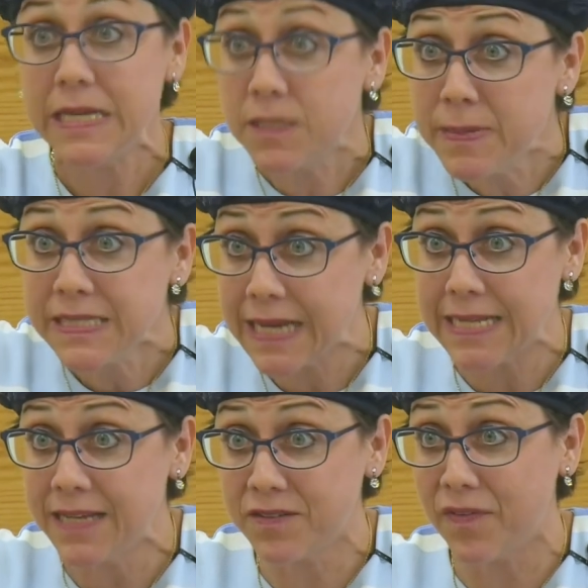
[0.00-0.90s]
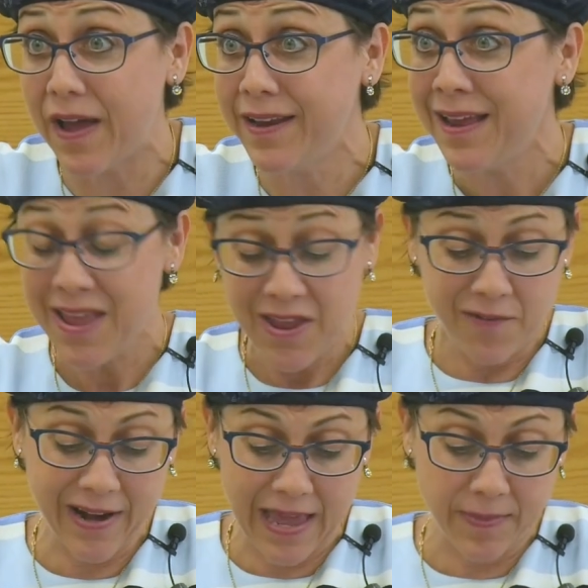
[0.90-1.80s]
He's misidentified,
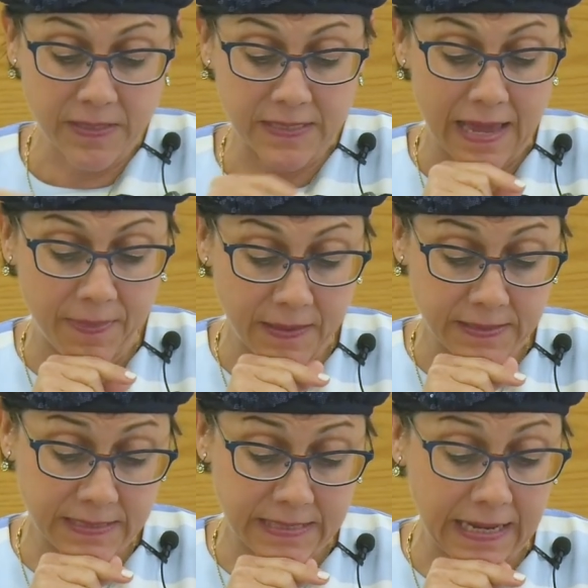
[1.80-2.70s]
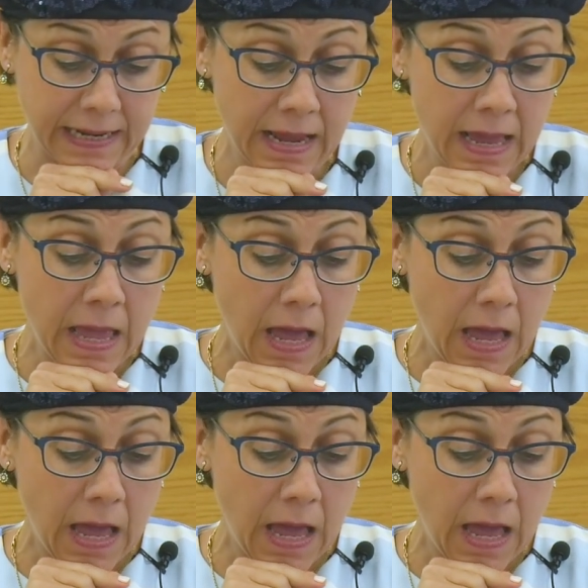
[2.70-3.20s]
right, at this at this scene.